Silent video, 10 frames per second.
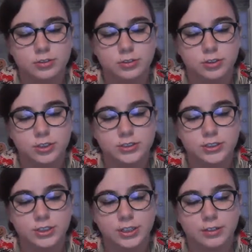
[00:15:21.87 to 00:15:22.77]
turn it
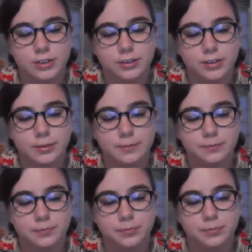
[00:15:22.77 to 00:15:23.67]
inside out like that.
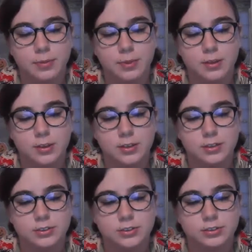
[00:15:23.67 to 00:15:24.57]

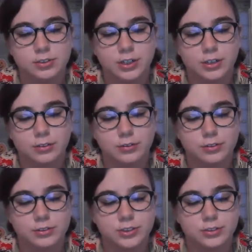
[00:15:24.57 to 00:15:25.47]
So now
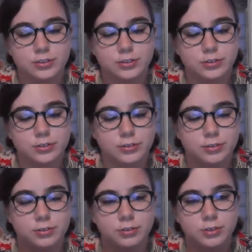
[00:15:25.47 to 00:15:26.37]
your center
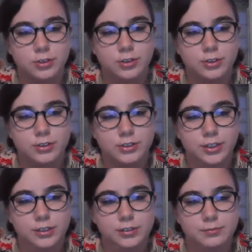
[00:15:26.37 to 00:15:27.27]

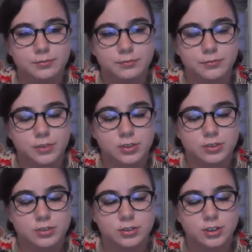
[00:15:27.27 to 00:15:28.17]
tail
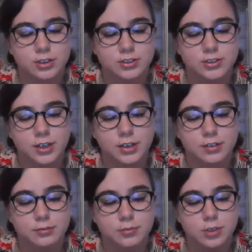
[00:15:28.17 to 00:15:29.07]
on the
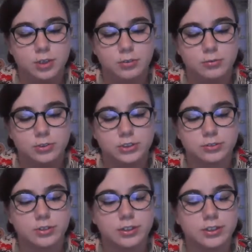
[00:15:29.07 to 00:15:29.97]
inside, we're just
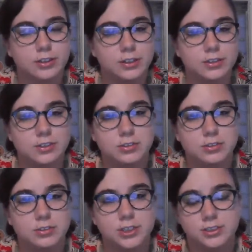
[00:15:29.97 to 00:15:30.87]
going to let that chill
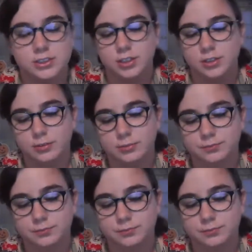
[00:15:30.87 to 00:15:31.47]
on the inside.